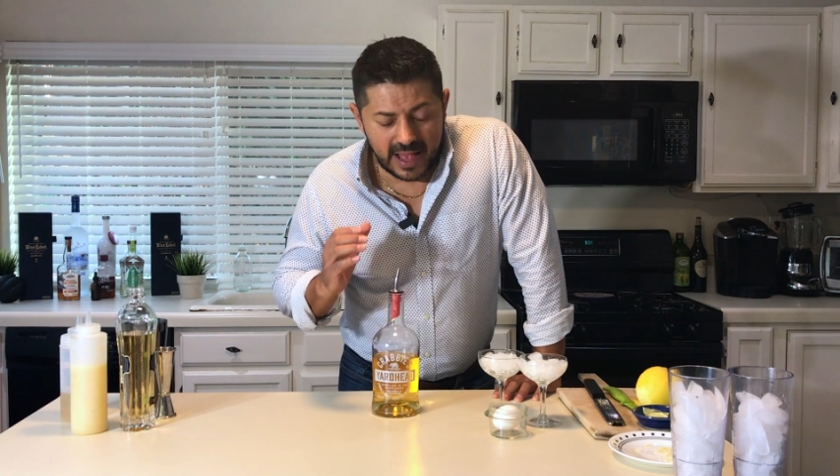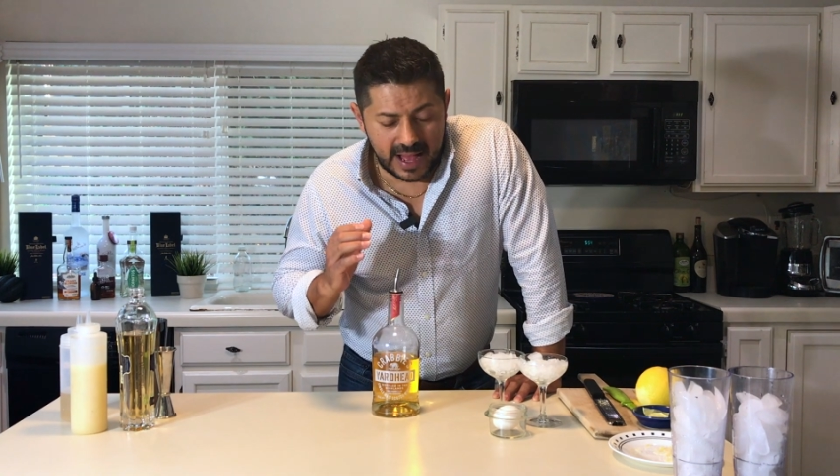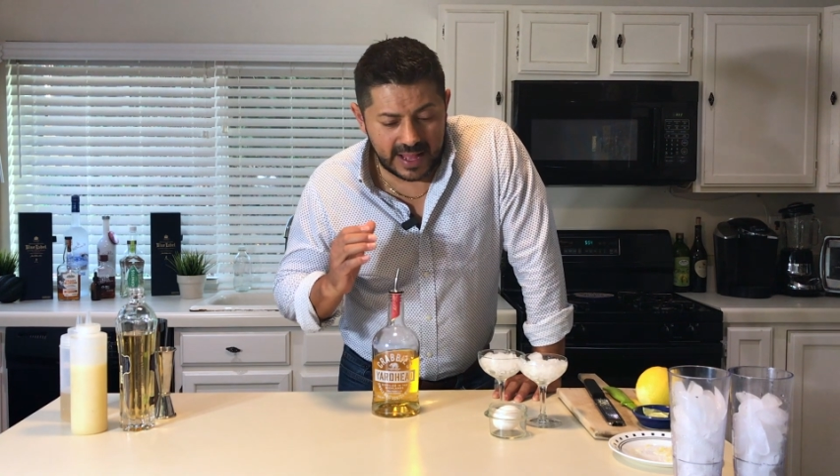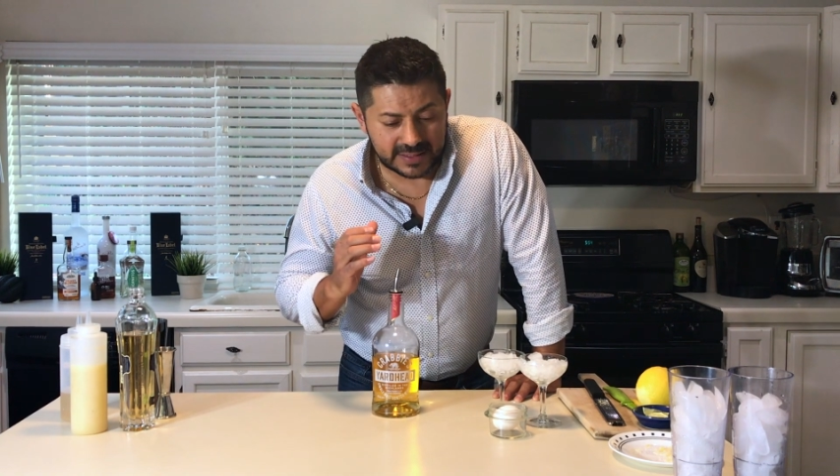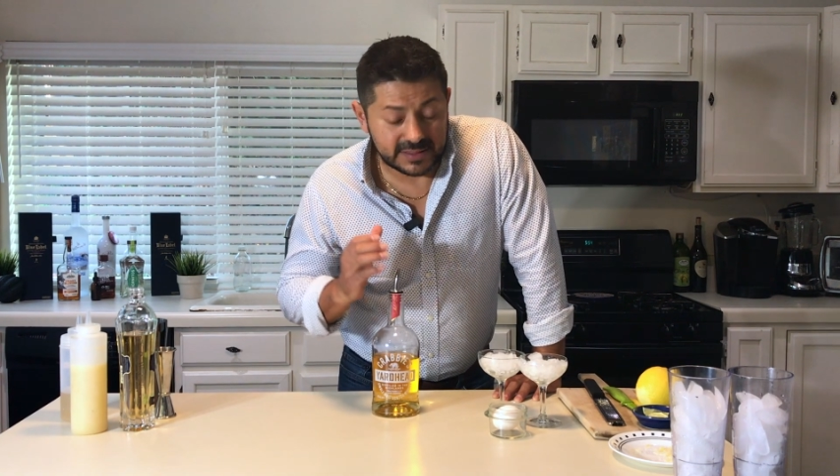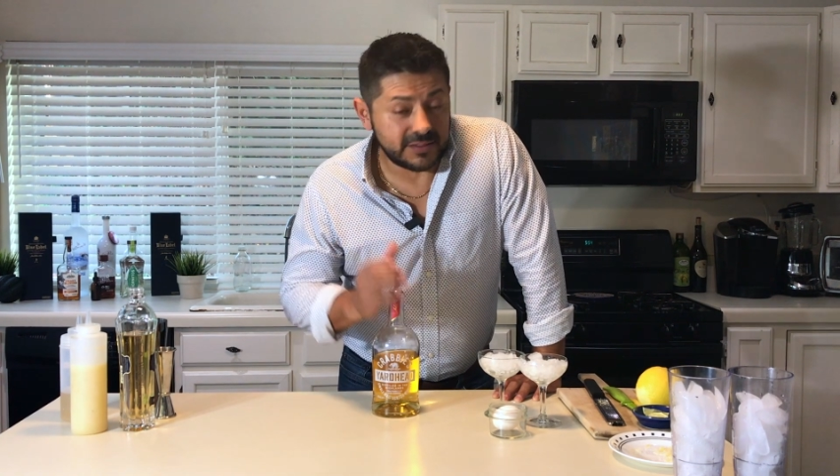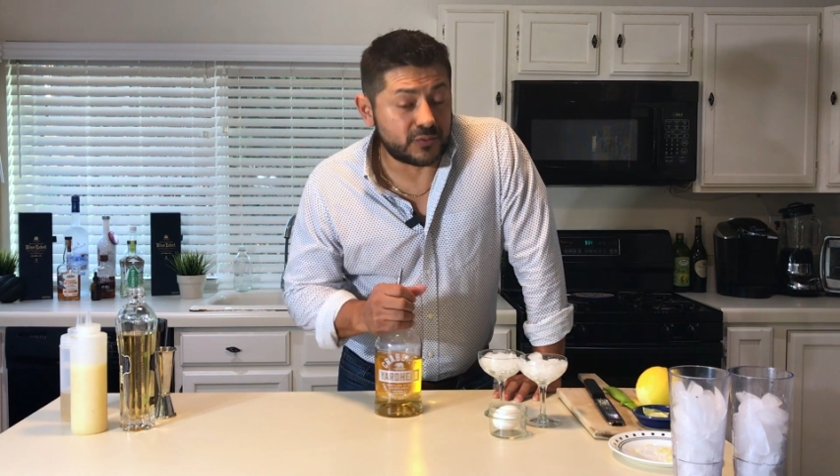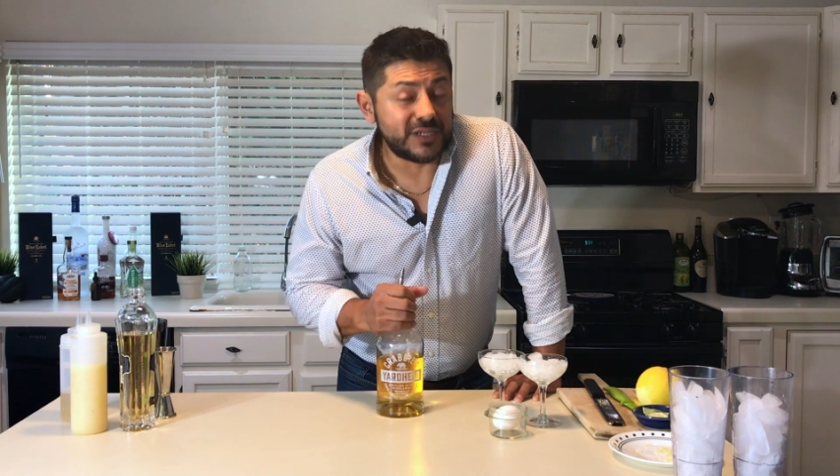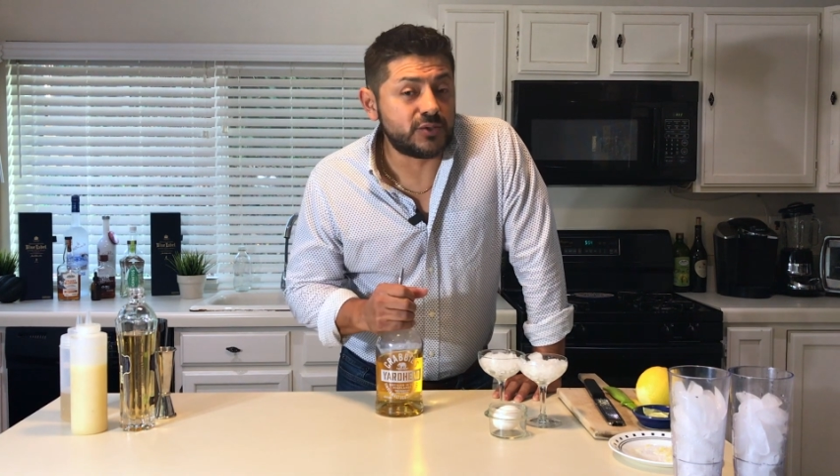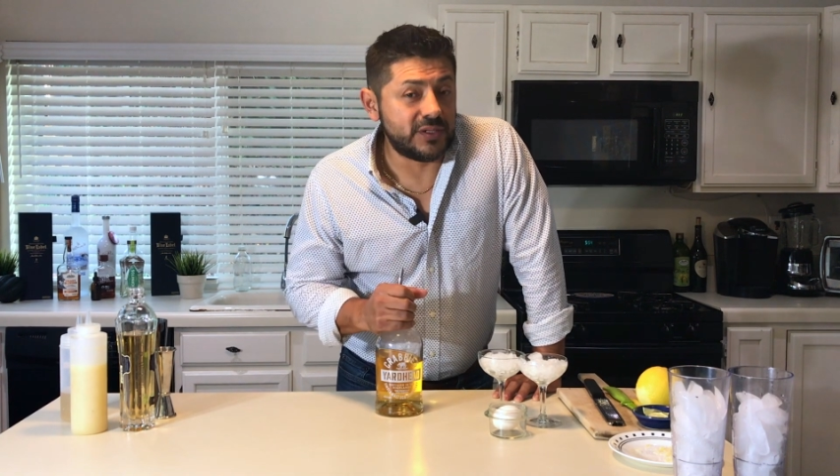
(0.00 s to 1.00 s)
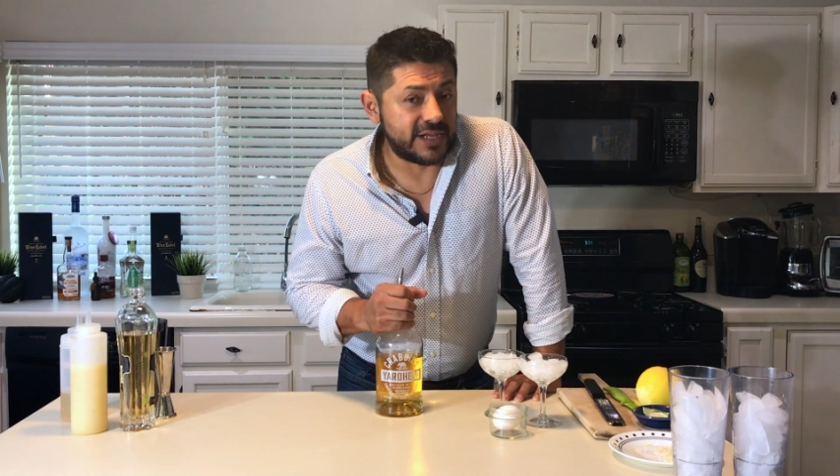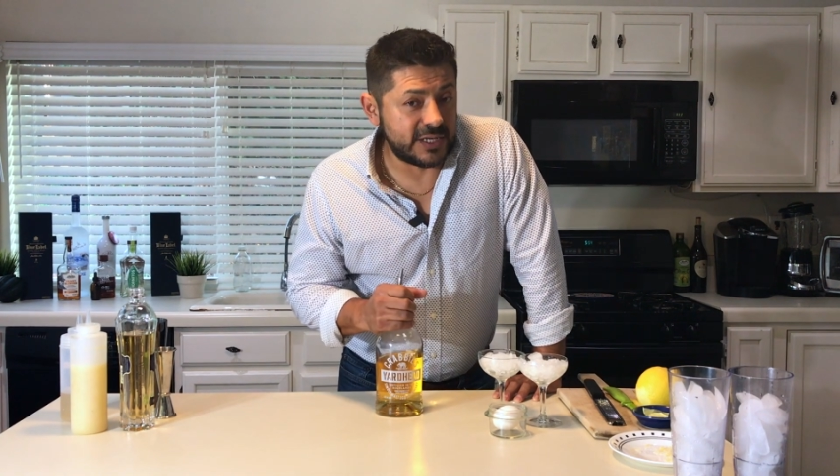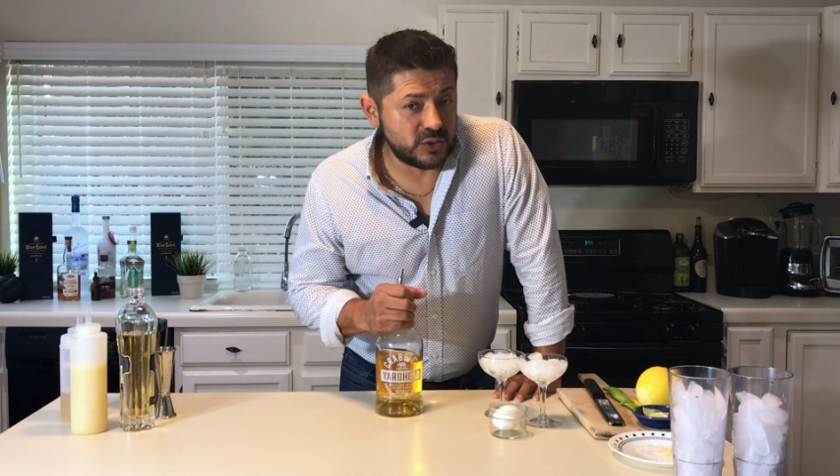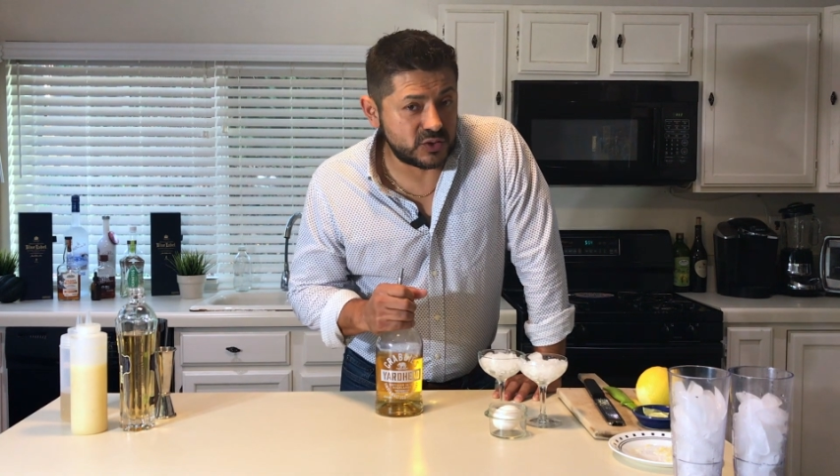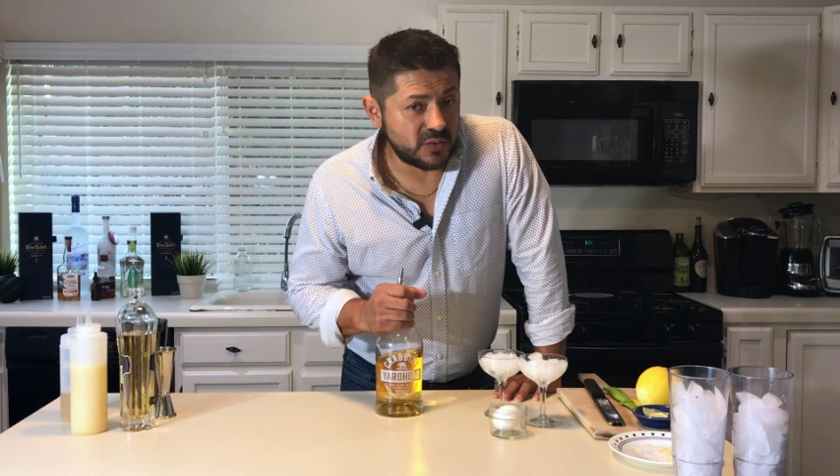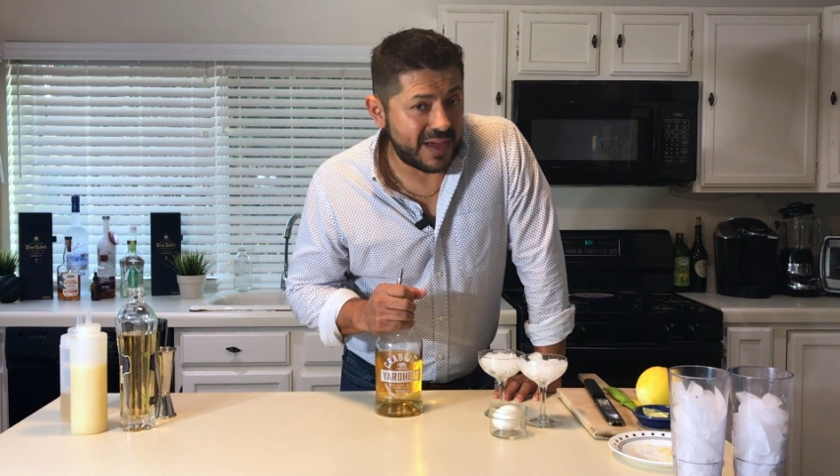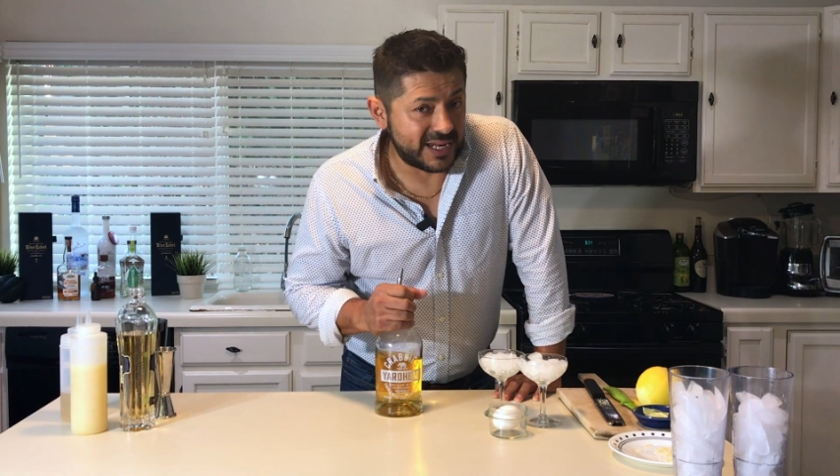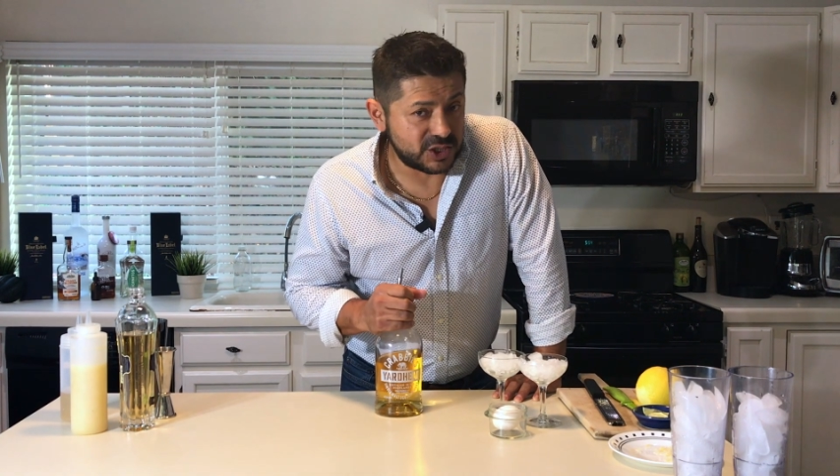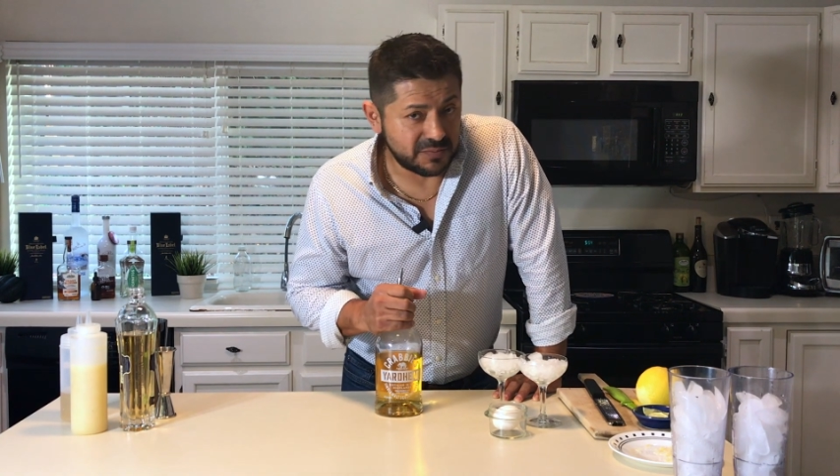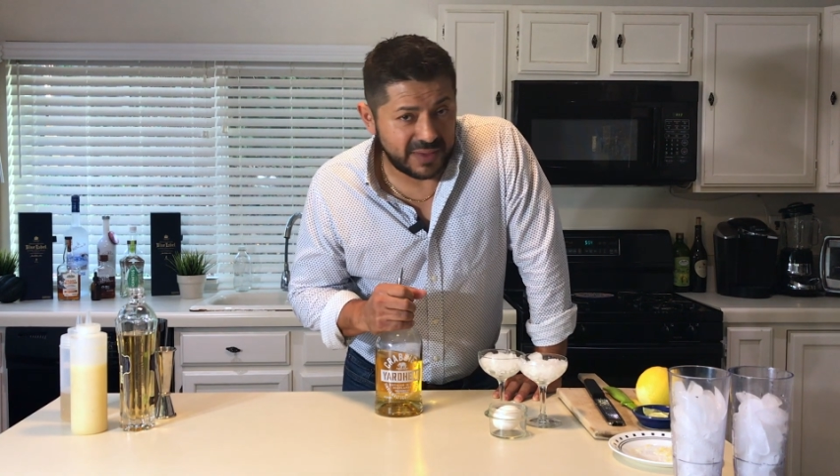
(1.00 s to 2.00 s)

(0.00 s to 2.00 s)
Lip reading: The restaurant that I used to manage in